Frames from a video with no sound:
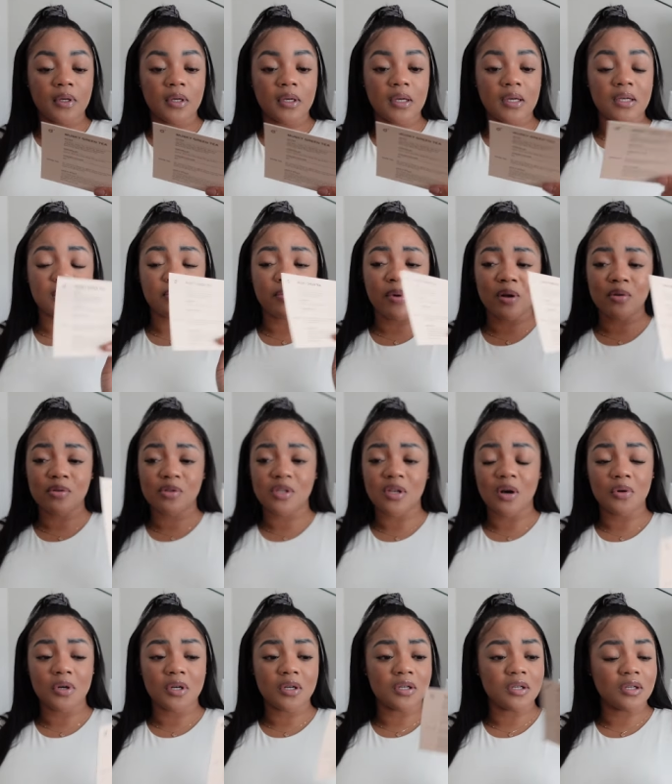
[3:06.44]
It smells
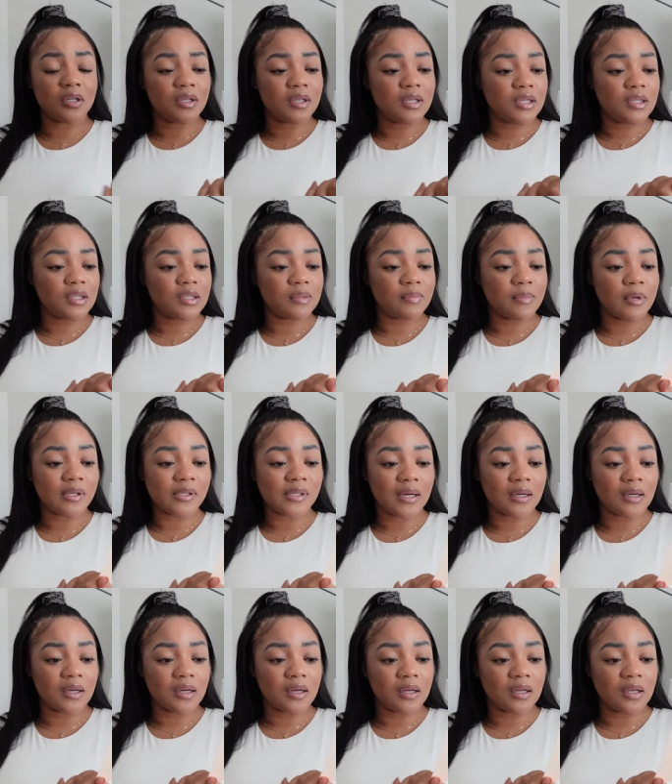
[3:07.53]
so good. This smells
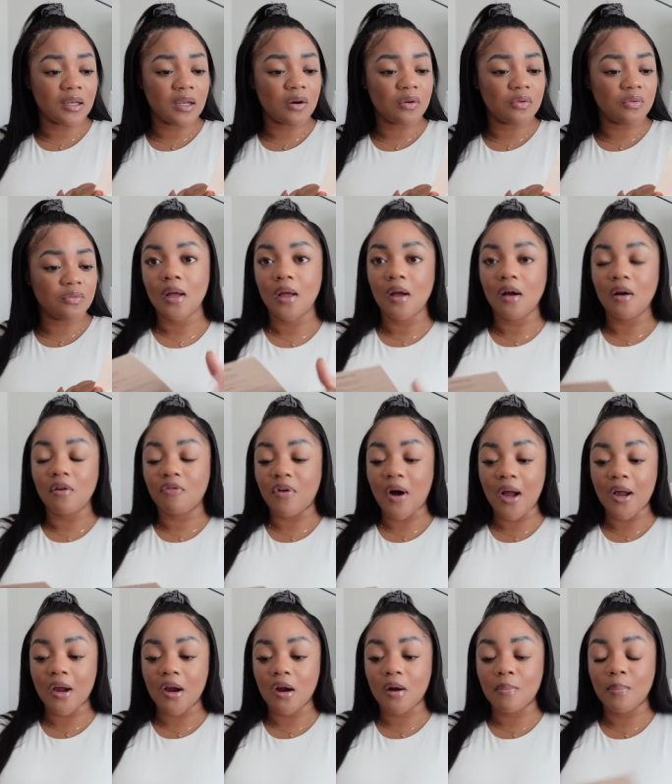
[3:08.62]
like a cologne.
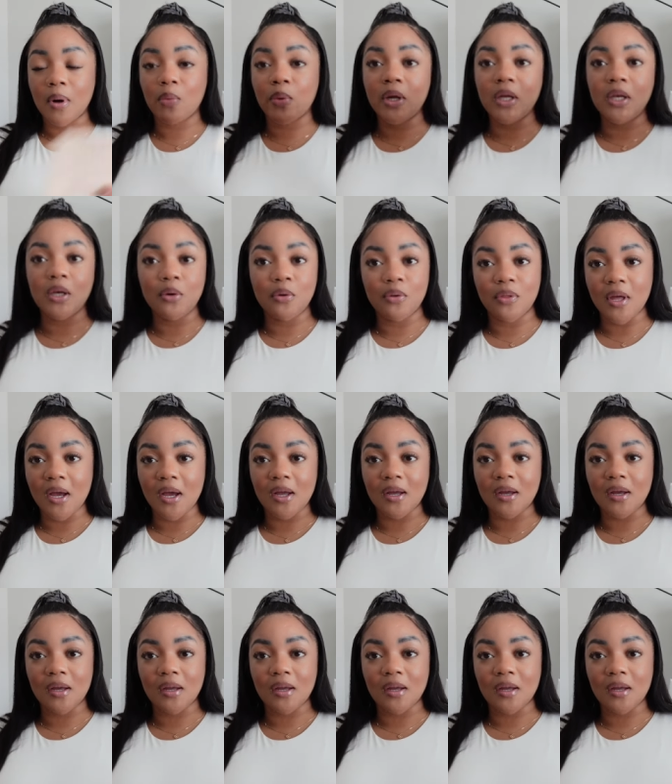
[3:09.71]
Fire, but we knew that,